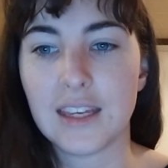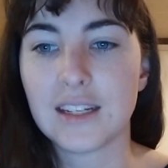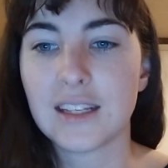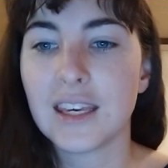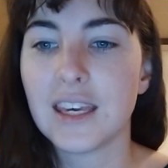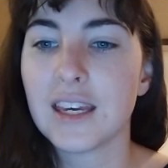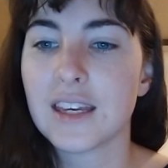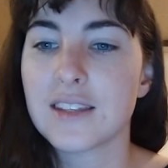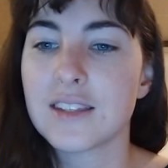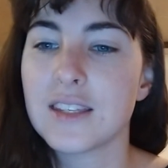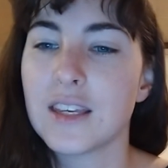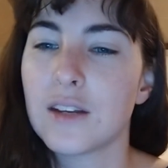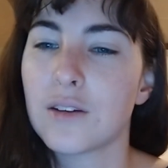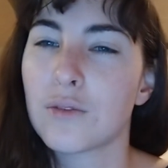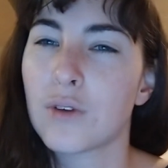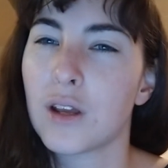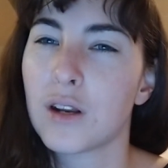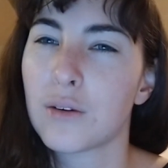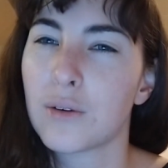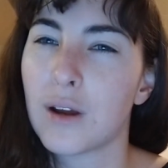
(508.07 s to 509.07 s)
It kicks
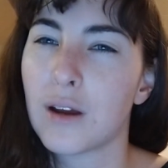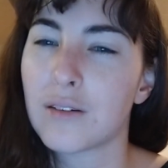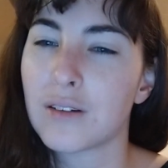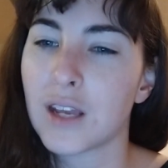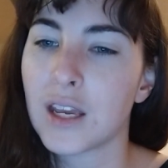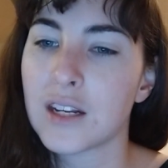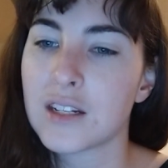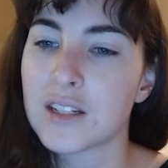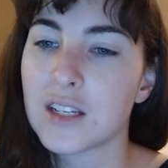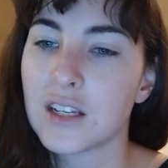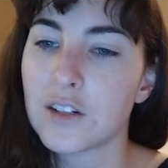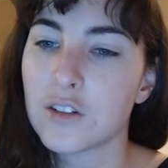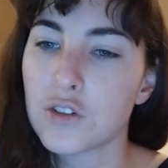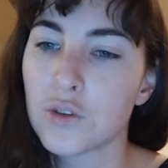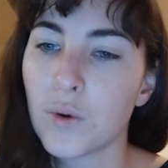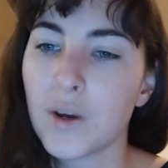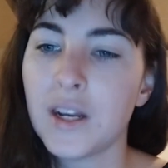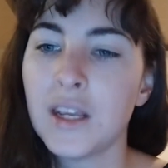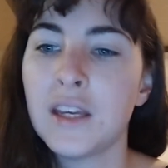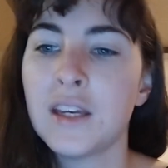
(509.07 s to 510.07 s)
in right around
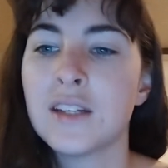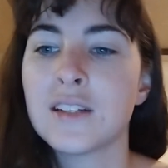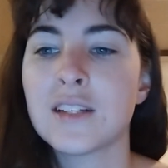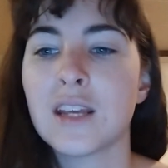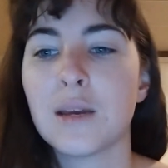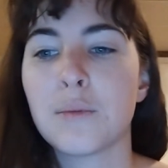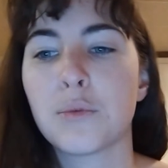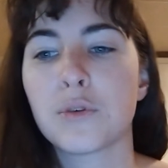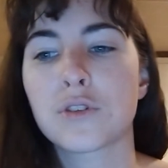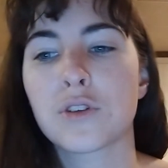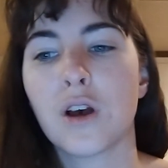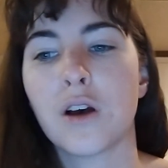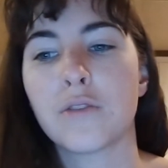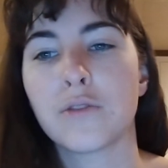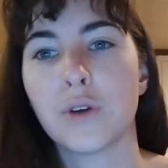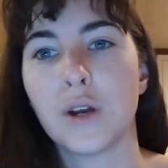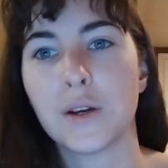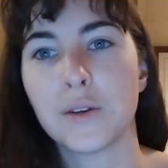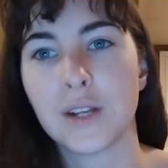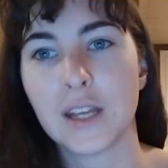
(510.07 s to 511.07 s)
1820 and tapers
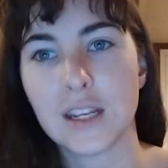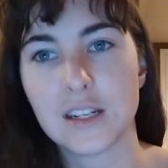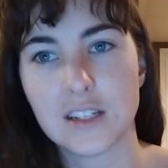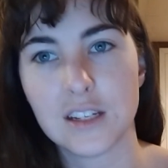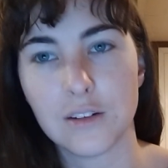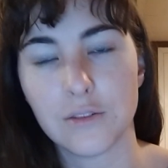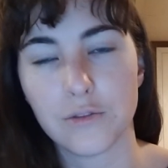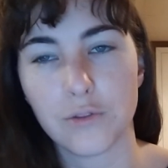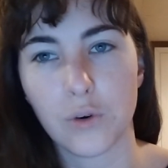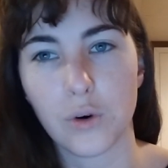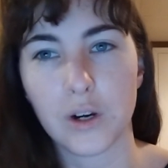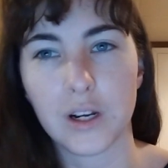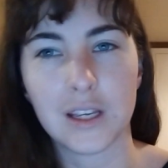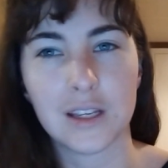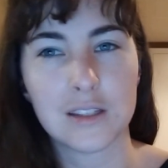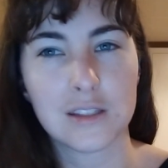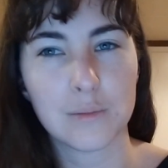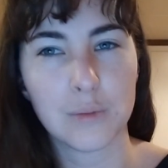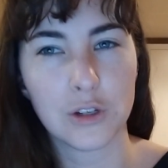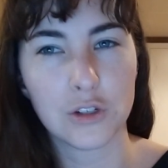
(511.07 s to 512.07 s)
off around 1840.
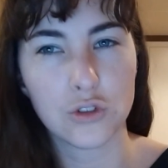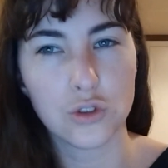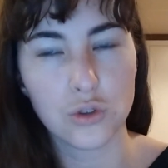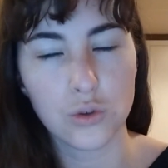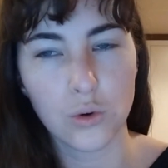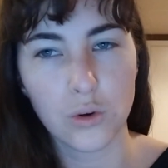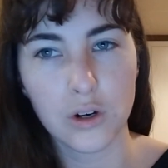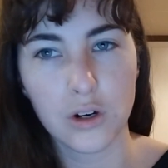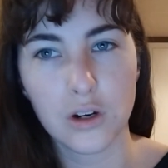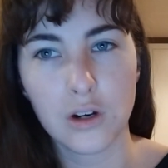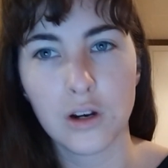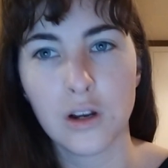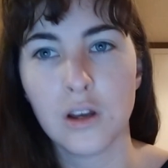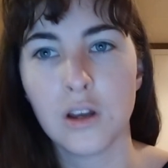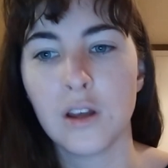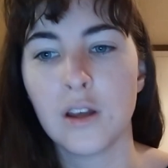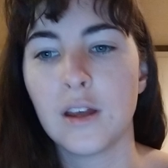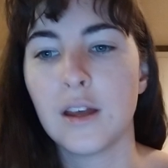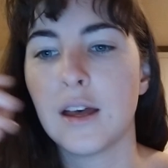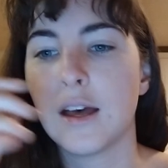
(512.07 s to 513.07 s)
It's a bit shorter,
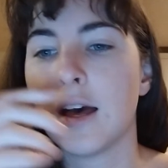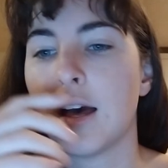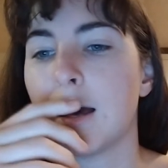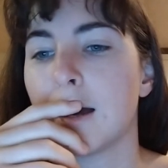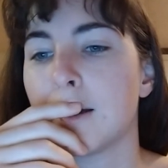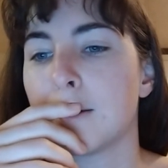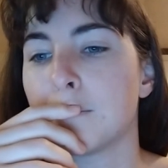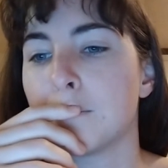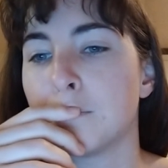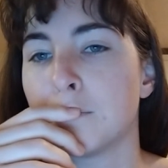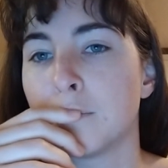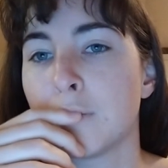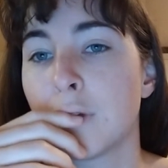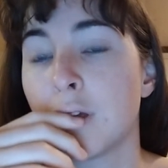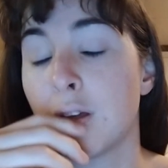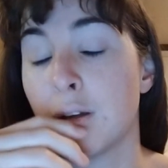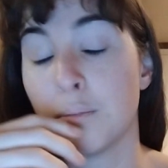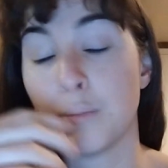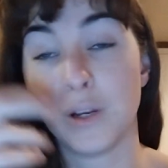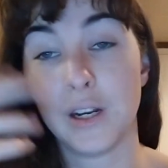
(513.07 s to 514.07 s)

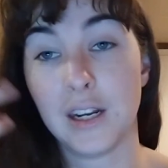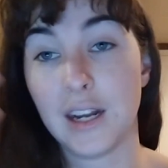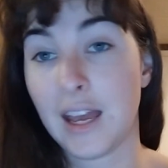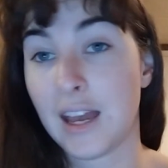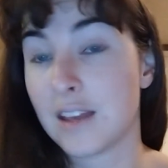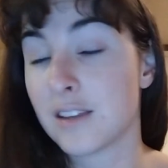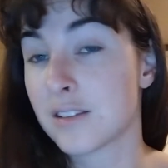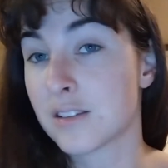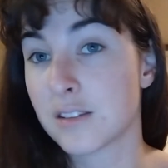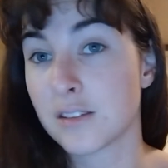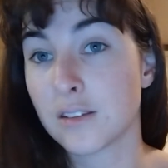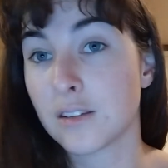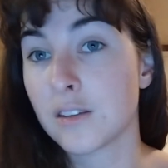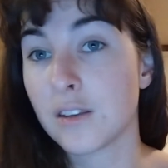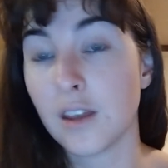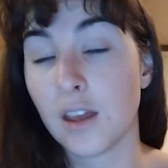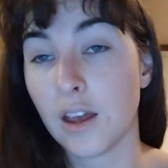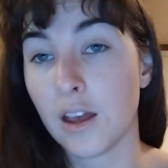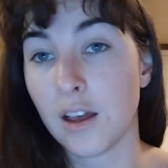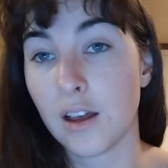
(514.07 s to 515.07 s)
but it has
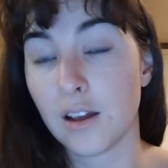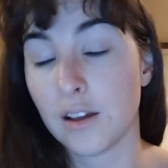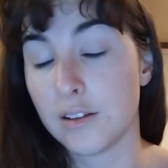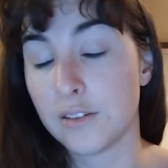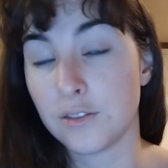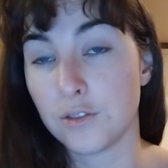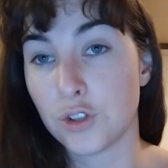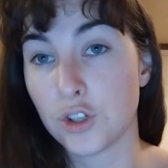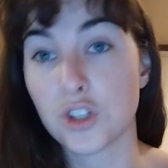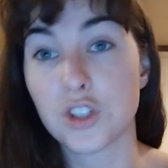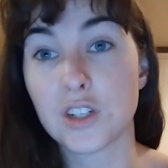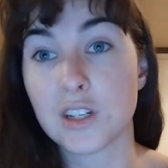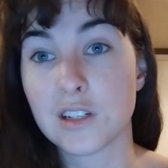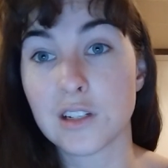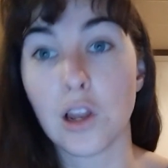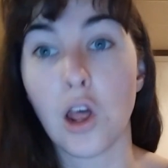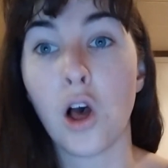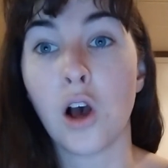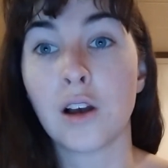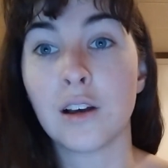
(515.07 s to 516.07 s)
just as
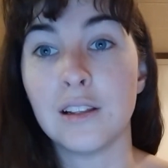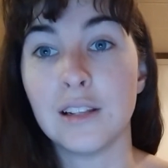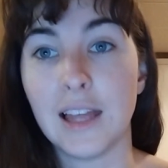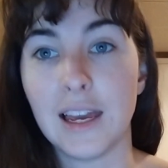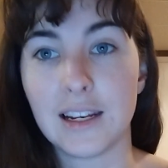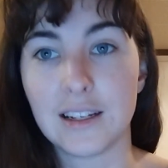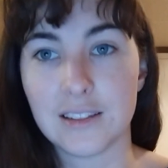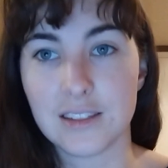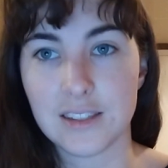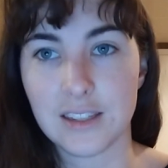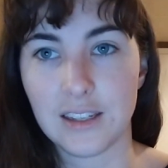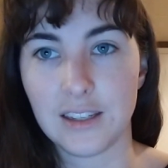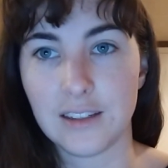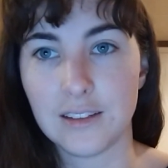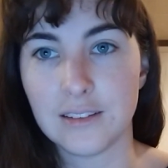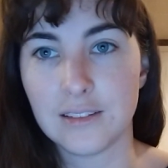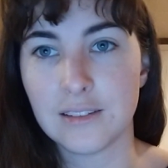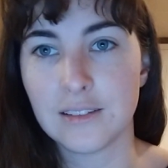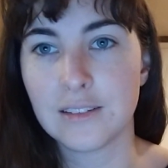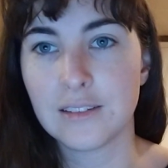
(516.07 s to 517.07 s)
long a
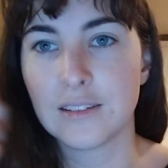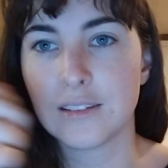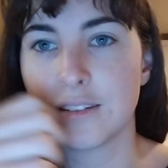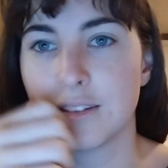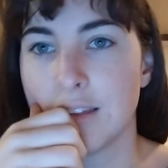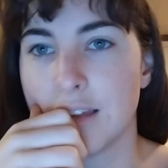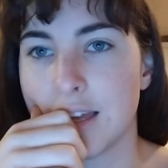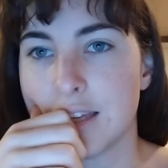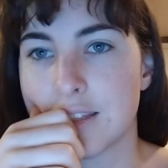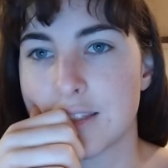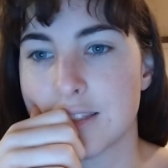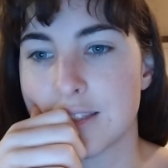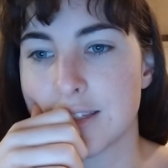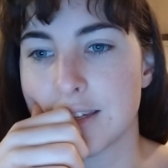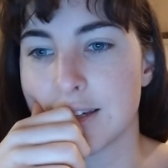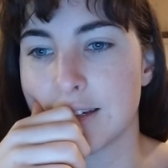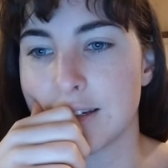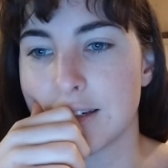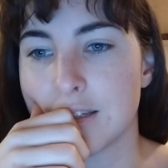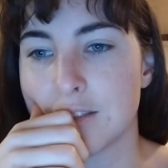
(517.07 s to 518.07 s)
legacy as
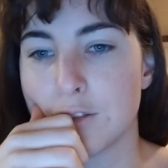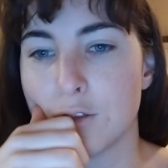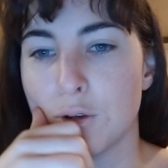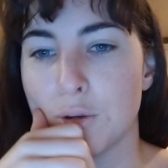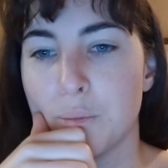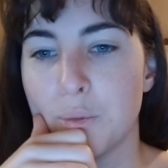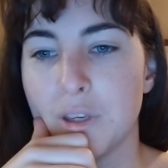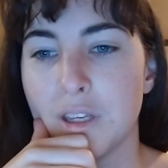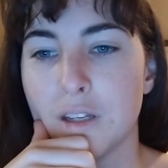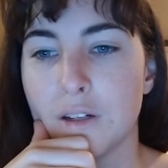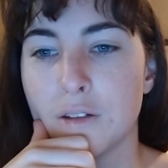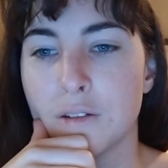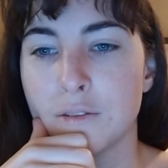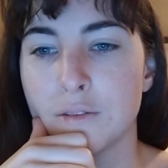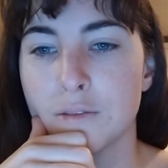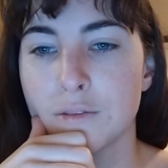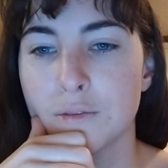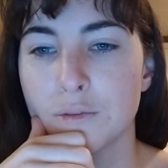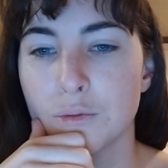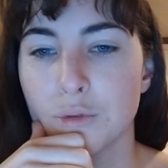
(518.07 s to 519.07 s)

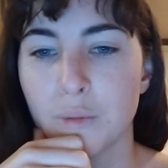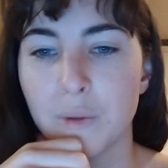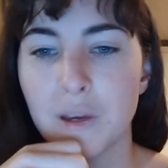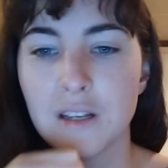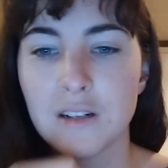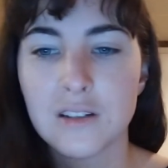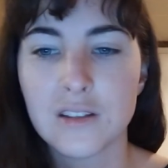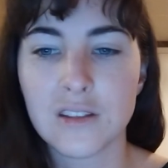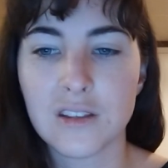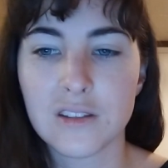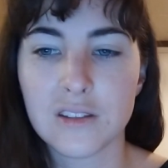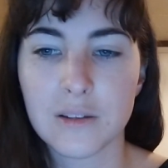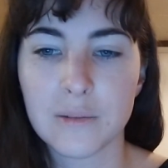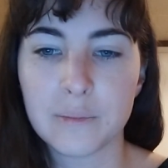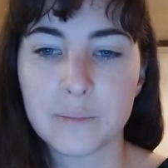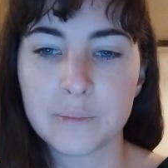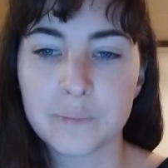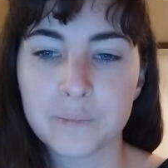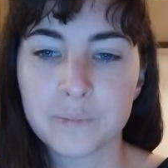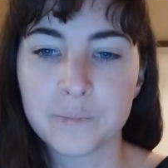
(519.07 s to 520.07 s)
European
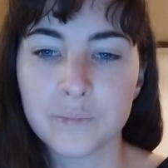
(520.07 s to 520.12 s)
Romanticism.